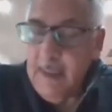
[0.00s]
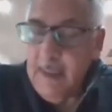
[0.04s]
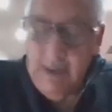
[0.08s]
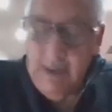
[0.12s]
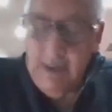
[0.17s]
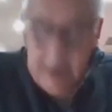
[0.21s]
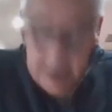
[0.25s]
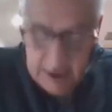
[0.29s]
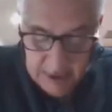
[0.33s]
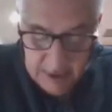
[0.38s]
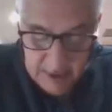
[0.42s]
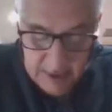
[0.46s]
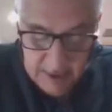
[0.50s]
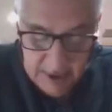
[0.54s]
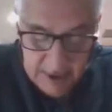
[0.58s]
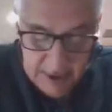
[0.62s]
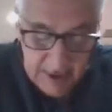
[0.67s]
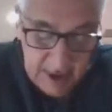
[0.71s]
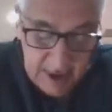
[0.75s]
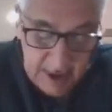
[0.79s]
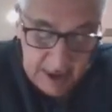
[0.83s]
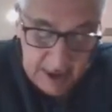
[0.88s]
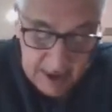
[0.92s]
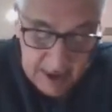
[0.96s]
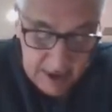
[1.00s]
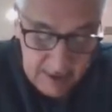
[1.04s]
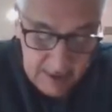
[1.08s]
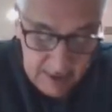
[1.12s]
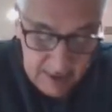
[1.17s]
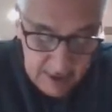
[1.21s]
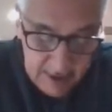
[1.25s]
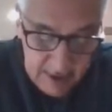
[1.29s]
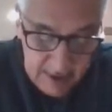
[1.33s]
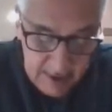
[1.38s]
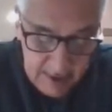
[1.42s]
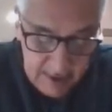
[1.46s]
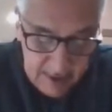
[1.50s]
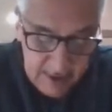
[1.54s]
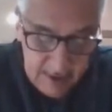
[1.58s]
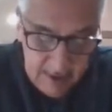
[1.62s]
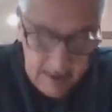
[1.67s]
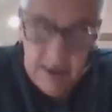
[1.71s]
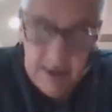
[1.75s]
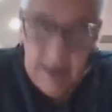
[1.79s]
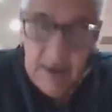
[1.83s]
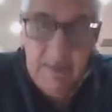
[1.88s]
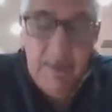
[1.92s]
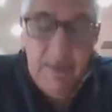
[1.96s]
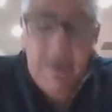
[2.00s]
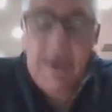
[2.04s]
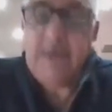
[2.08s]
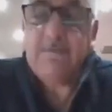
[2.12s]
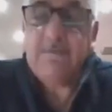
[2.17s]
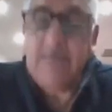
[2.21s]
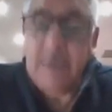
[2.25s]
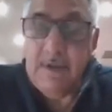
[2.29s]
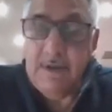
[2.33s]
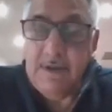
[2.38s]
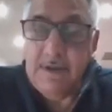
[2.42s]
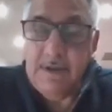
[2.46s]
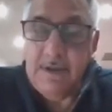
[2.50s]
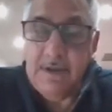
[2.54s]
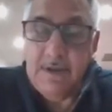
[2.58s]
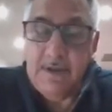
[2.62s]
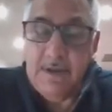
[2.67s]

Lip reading: And so I think those are good appointments.